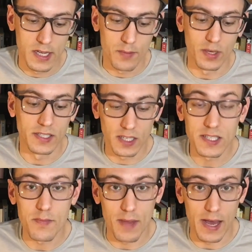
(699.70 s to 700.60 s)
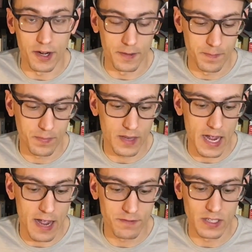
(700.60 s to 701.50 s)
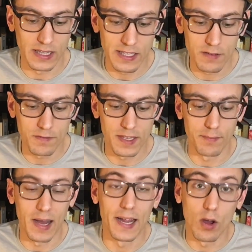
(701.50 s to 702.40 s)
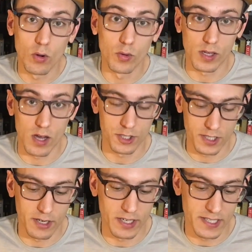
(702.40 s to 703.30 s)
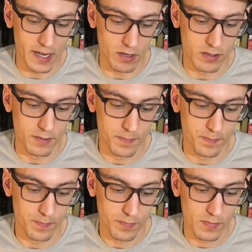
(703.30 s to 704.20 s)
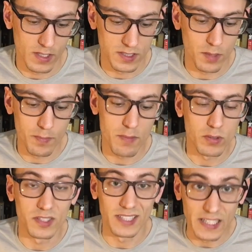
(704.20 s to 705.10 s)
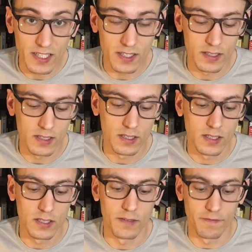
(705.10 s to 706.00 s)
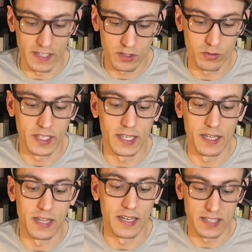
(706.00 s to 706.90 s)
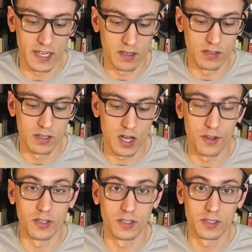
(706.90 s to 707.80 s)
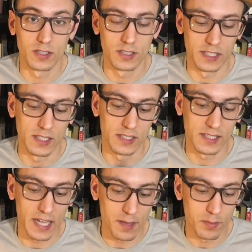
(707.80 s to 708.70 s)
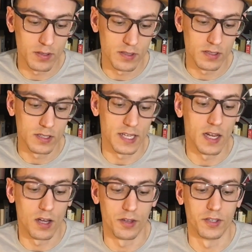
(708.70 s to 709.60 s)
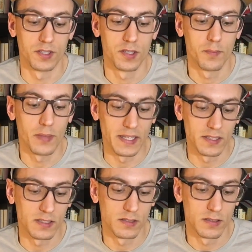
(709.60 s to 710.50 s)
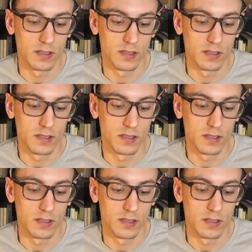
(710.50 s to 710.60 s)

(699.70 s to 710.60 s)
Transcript: But it doesn't matter. I have to live in my own cautionary tale. Some people seek victory in that tale, others seek escape, yet others peace.